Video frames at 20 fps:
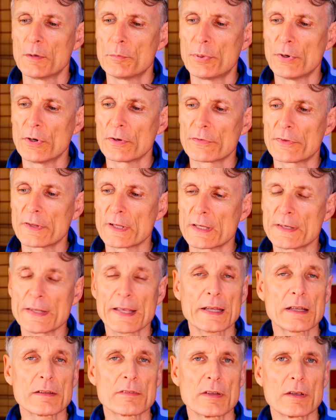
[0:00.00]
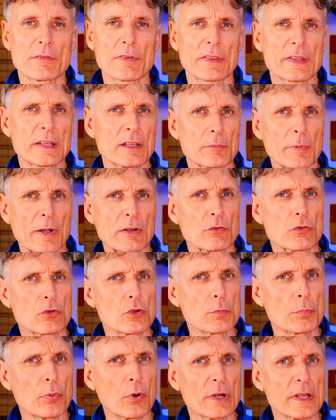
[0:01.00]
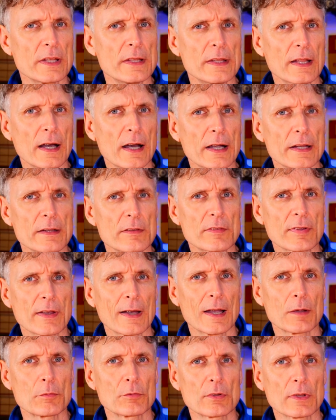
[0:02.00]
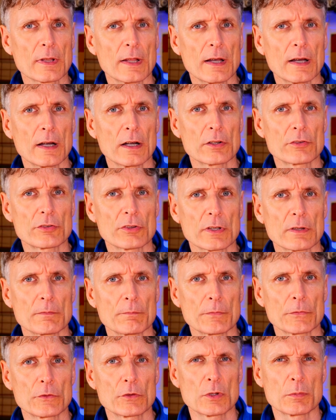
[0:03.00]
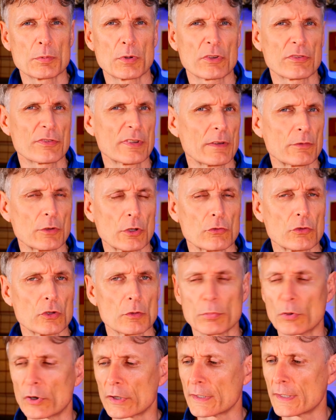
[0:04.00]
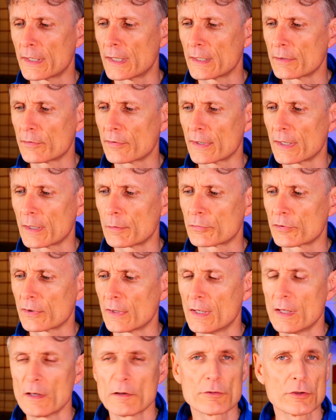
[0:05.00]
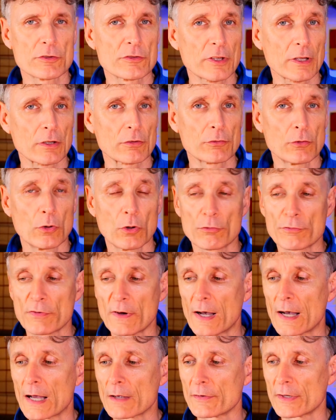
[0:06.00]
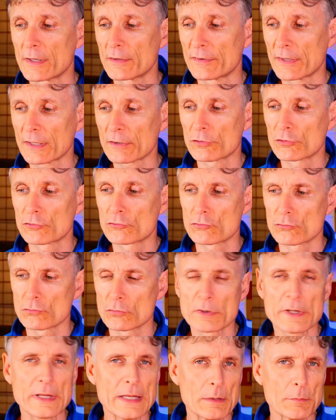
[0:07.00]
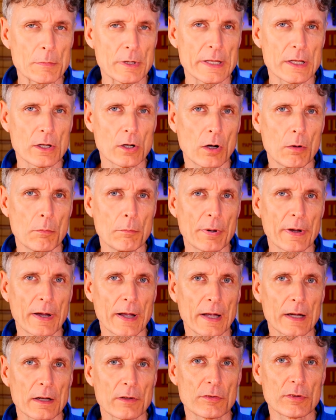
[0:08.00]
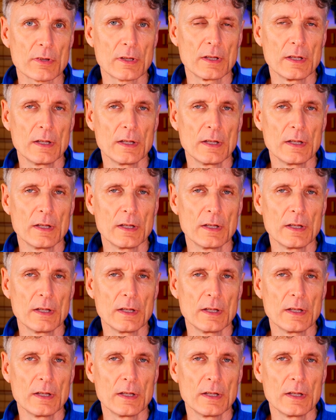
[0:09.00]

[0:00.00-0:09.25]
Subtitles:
But the negative, I think, is about 2.9 times larger, 2.7 or 2.9 times for 645. It is extremely compact.